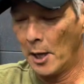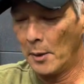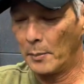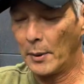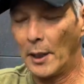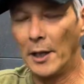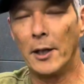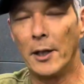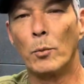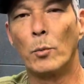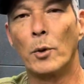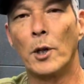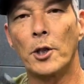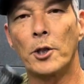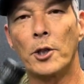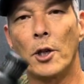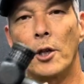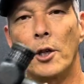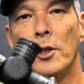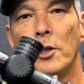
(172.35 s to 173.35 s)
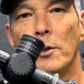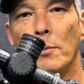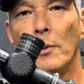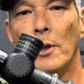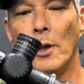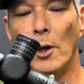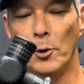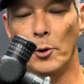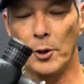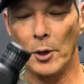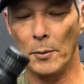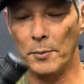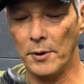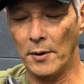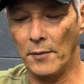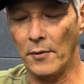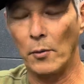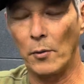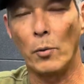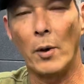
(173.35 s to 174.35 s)
But I did want to show you some close-ups
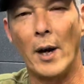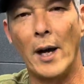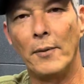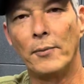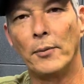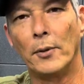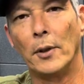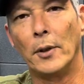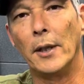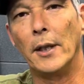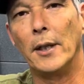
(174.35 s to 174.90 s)
of the rifle.